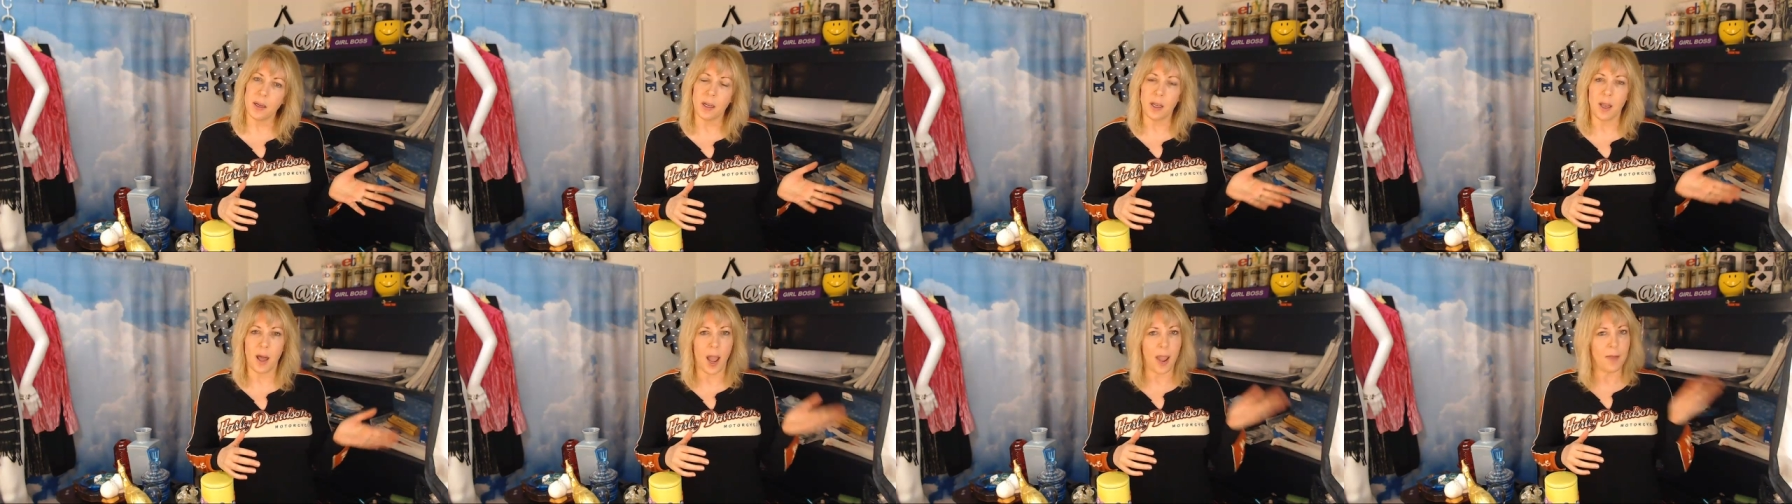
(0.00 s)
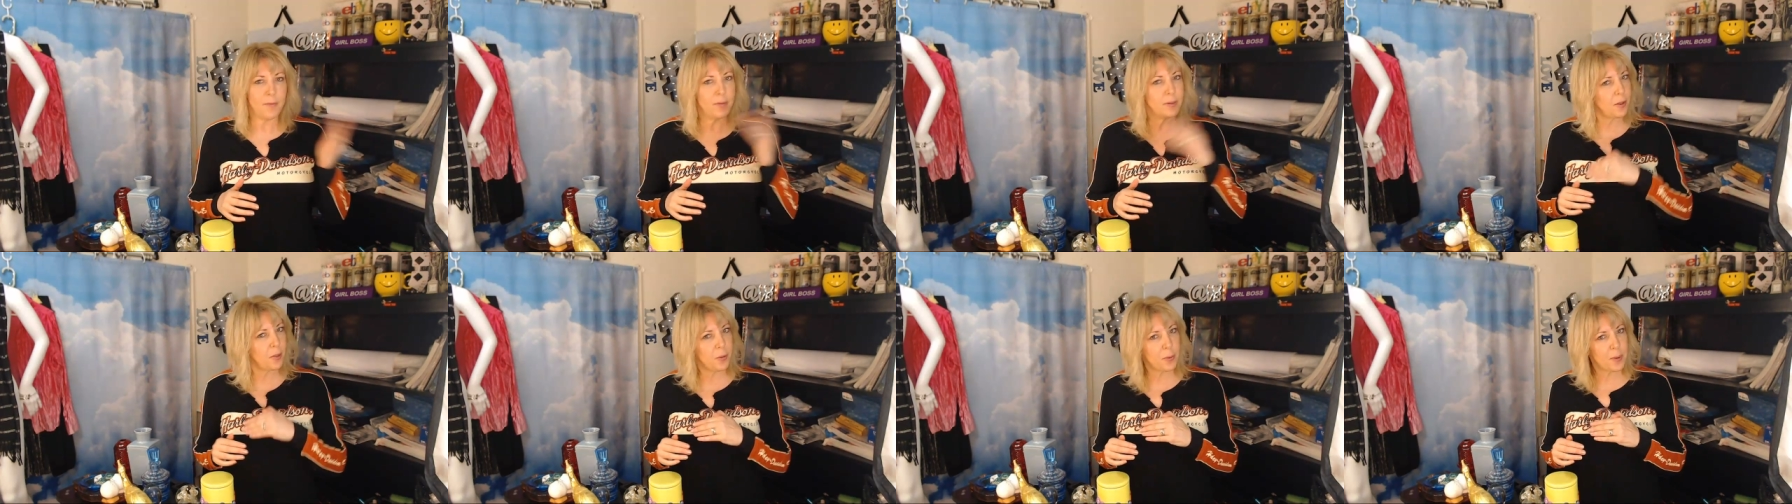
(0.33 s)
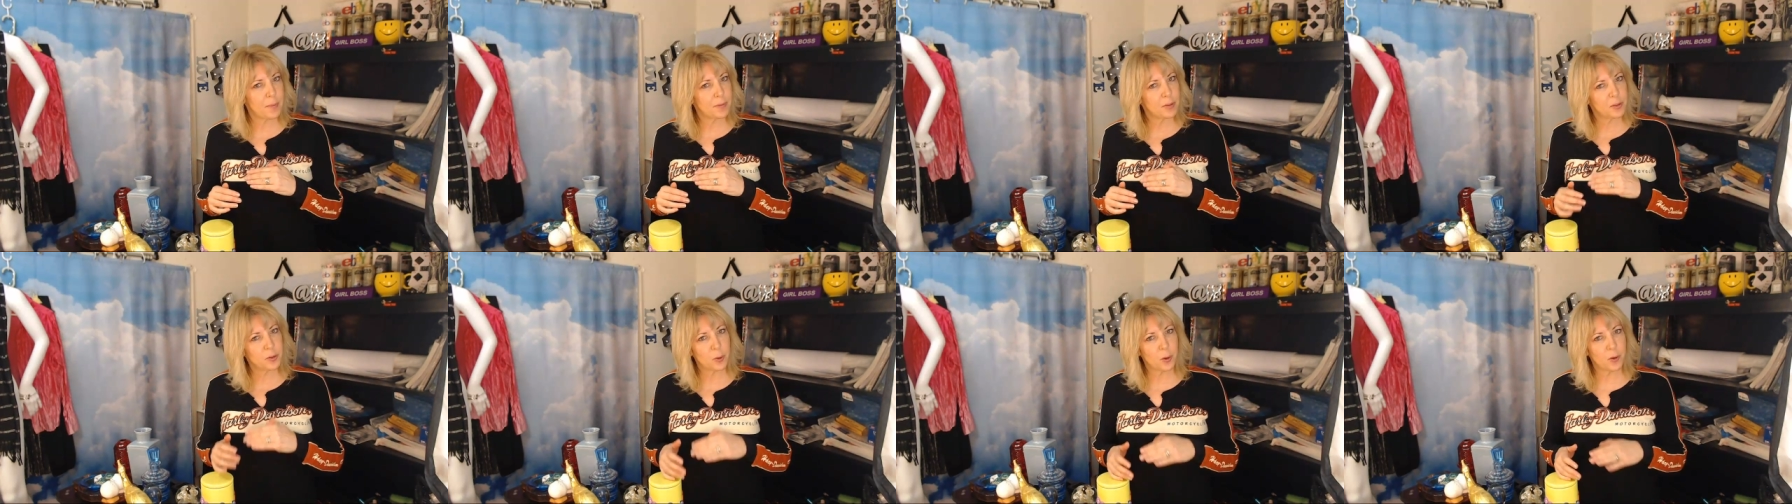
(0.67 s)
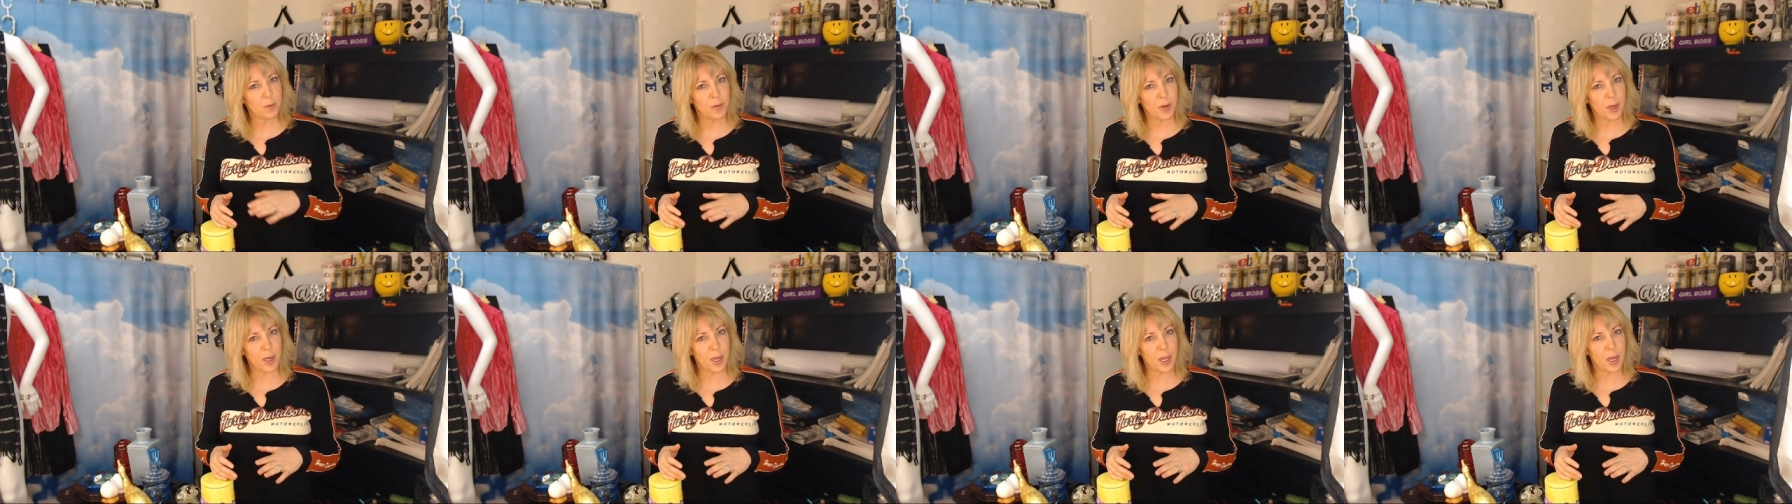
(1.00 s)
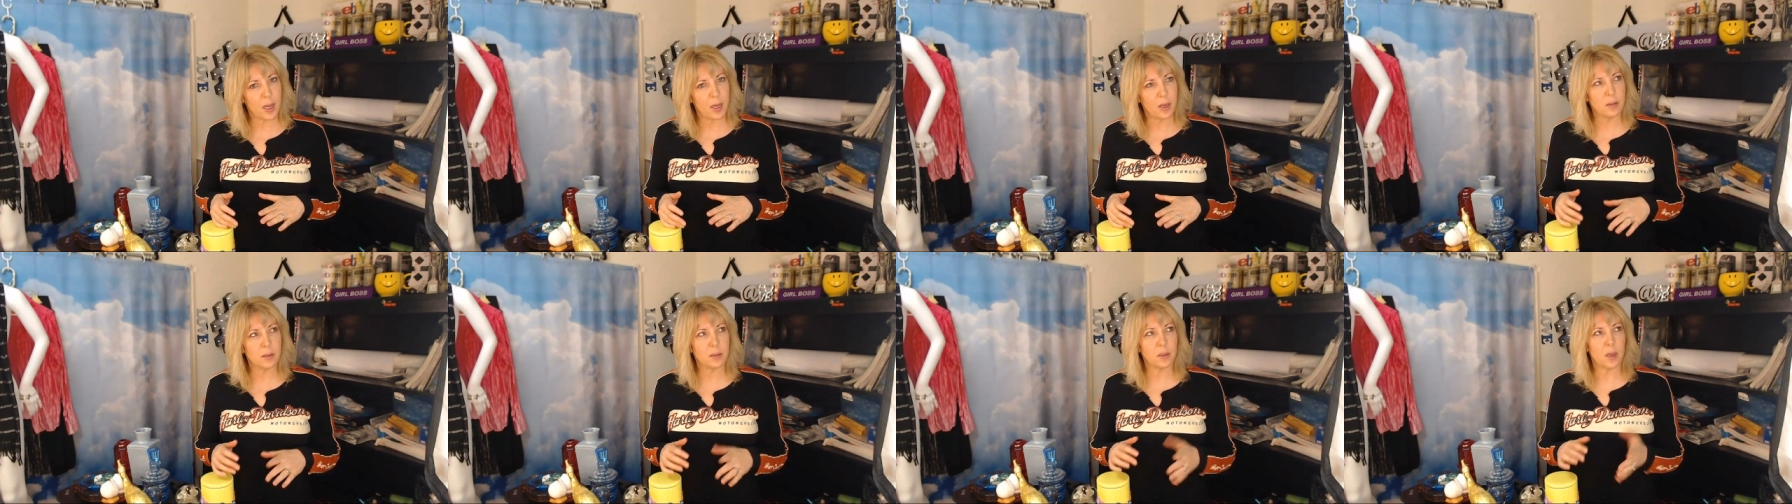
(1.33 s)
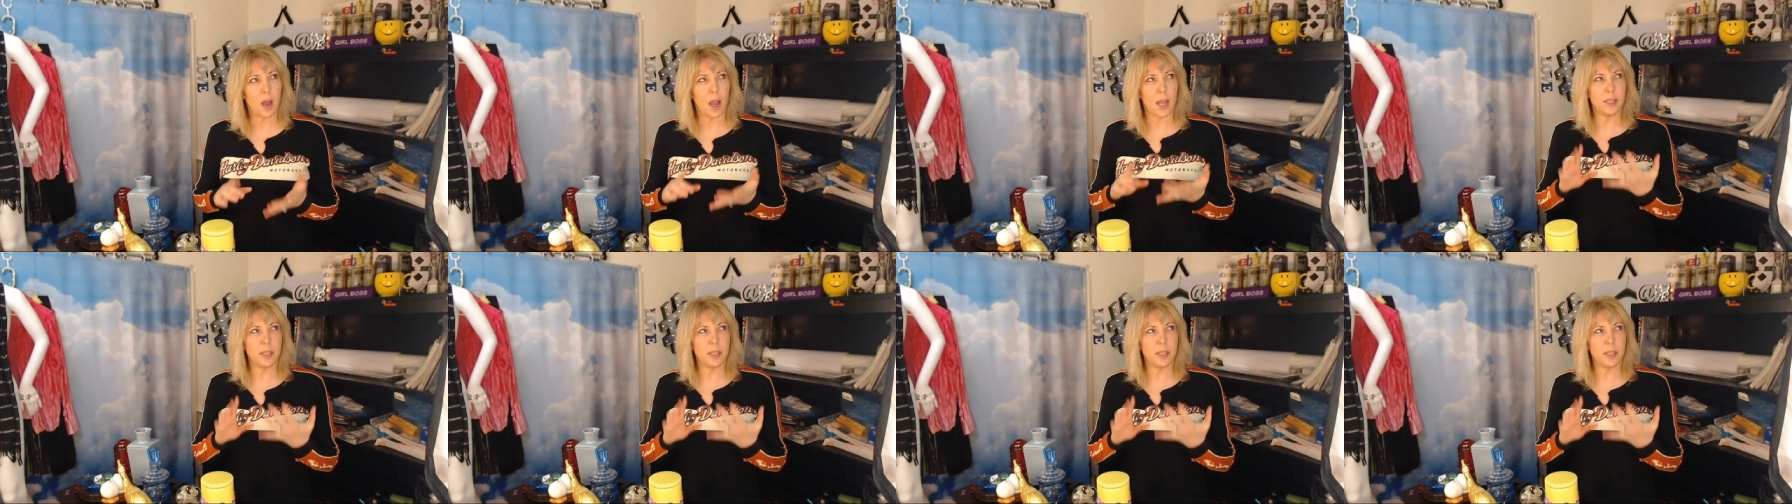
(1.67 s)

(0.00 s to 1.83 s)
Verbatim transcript: live at the thrift store videos.